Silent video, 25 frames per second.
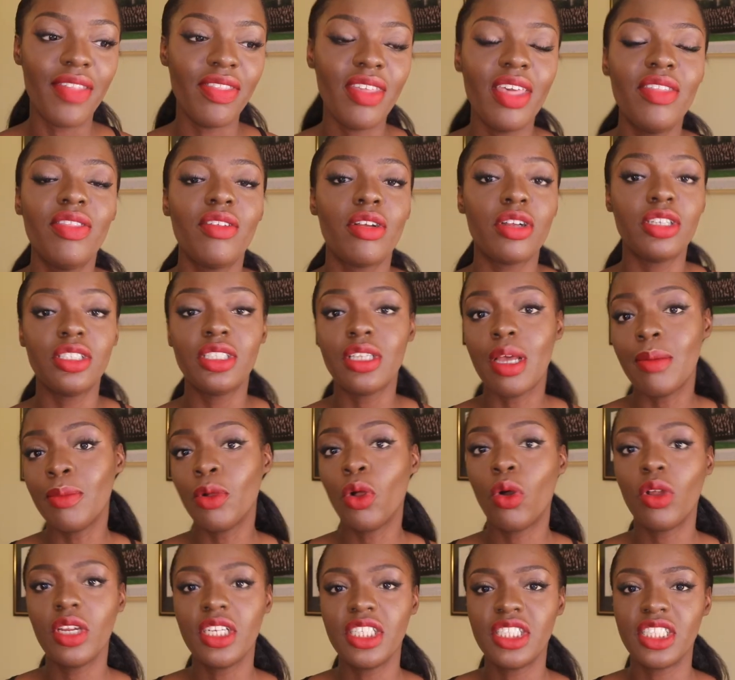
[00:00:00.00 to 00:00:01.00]
And then there are
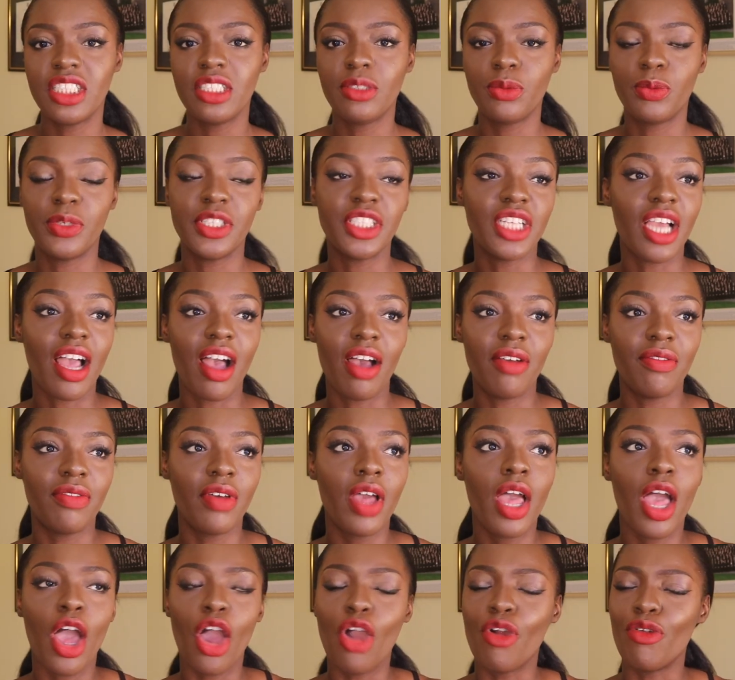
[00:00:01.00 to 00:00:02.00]
some colleges which have
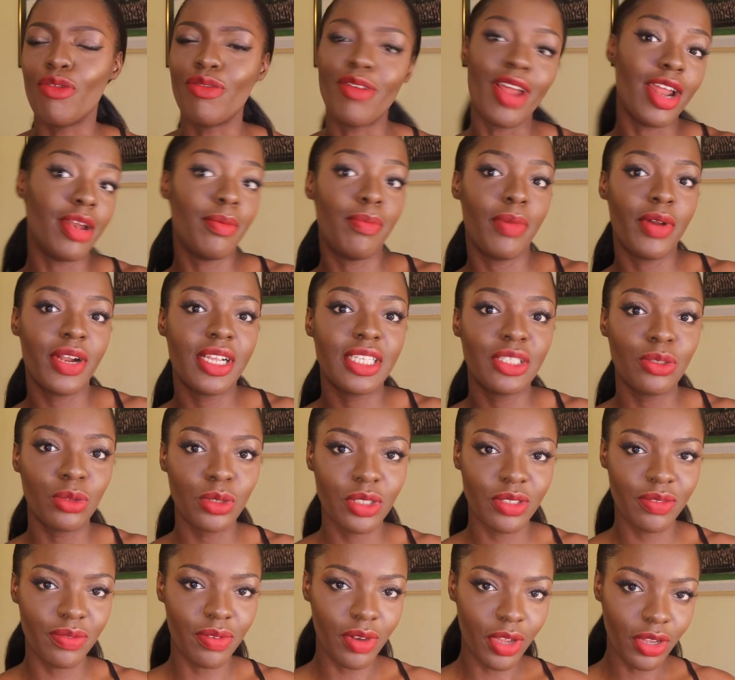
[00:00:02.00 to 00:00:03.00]
a red brick
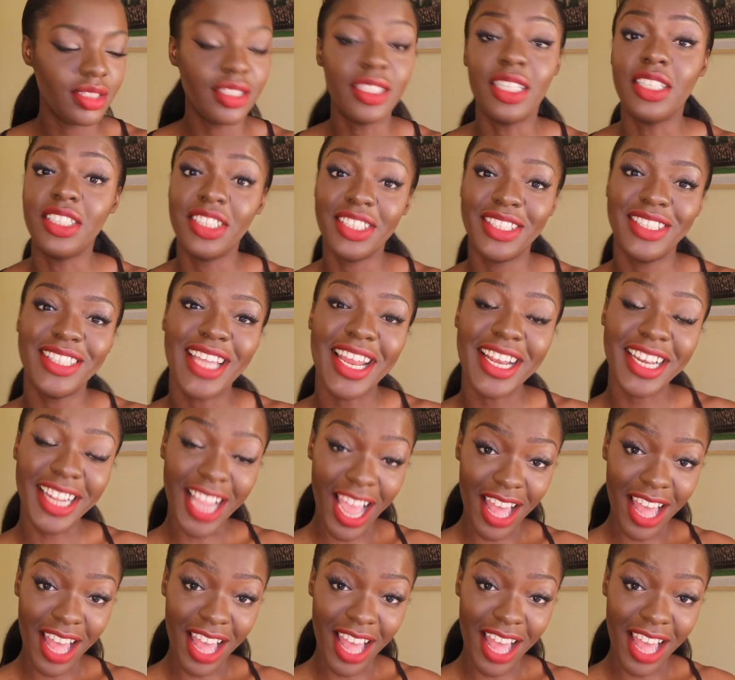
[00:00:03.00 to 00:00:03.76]
sort of look, such as St.